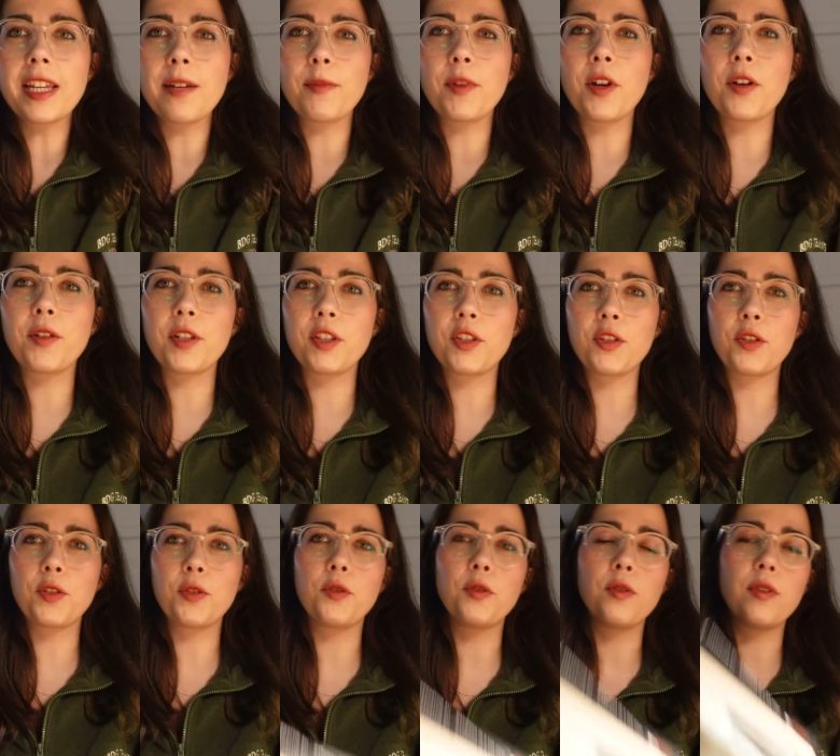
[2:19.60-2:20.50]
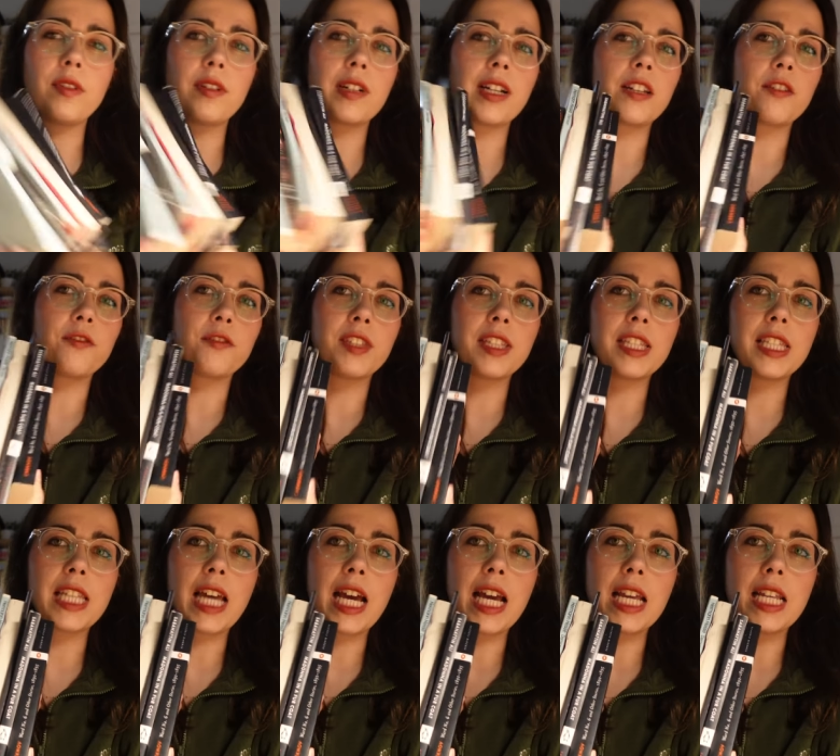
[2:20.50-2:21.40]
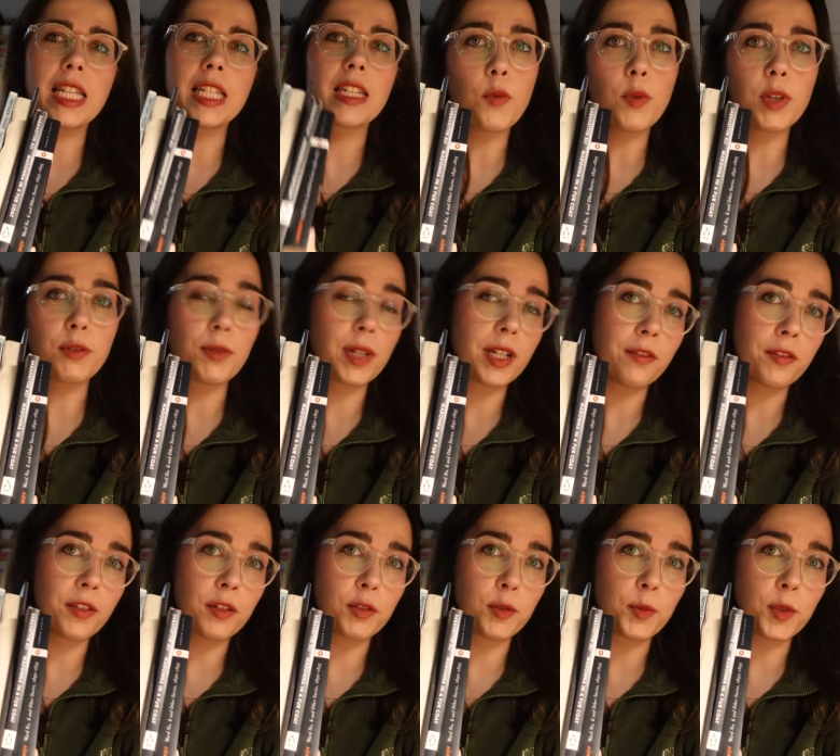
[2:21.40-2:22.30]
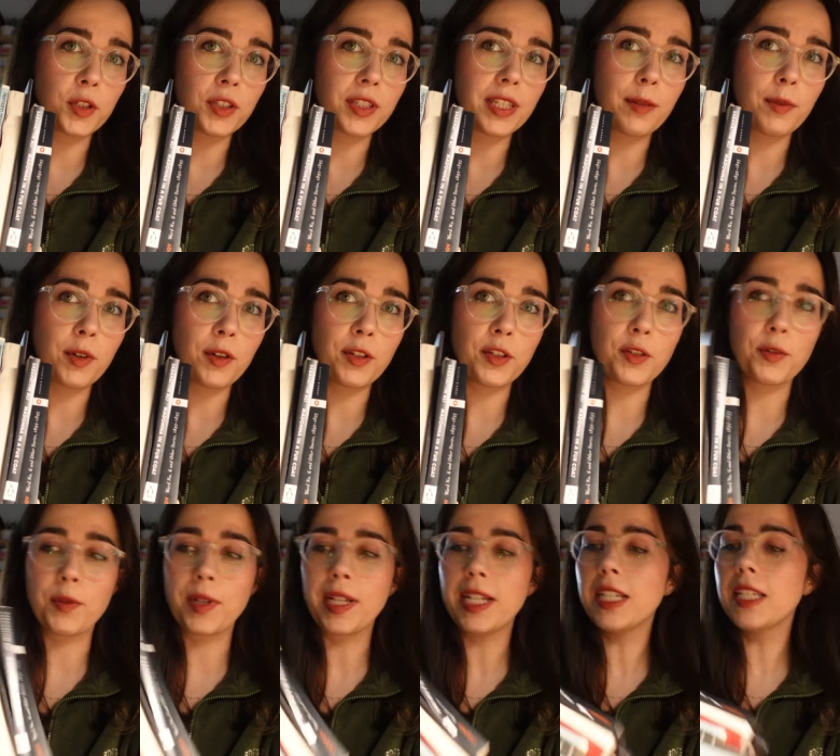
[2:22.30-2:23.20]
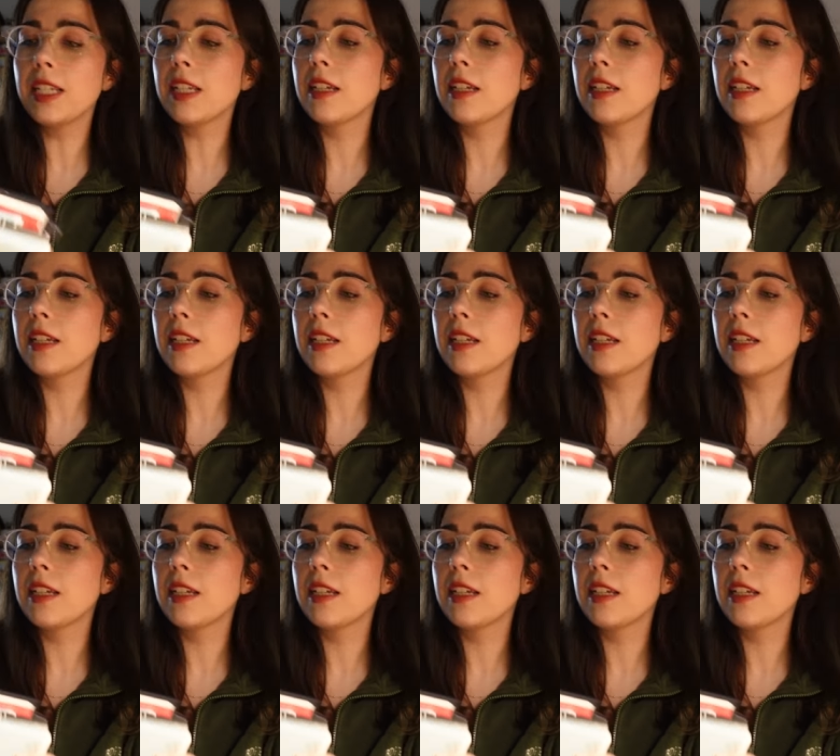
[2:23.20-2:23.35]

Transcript: I'm going to kind of decide which one of those books I'm going to read,